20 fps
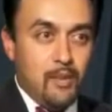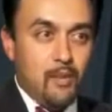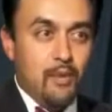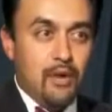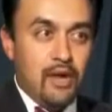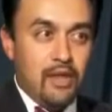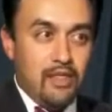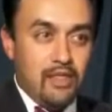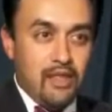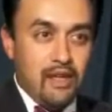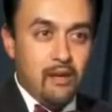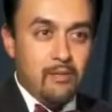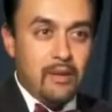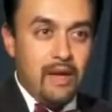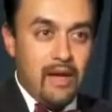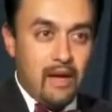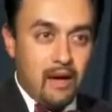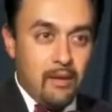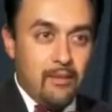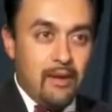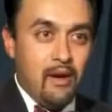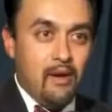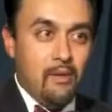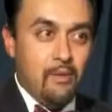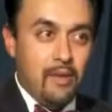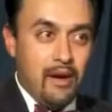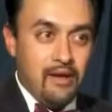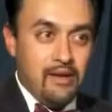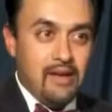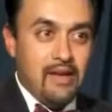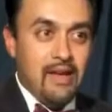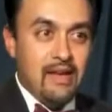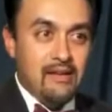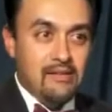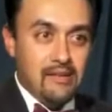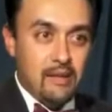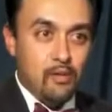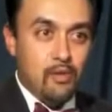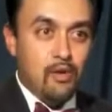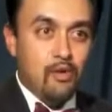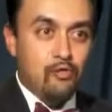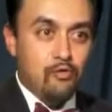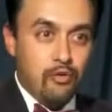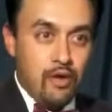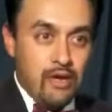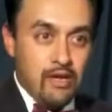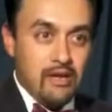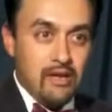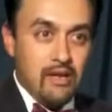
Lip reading: but when I think back about my days that were great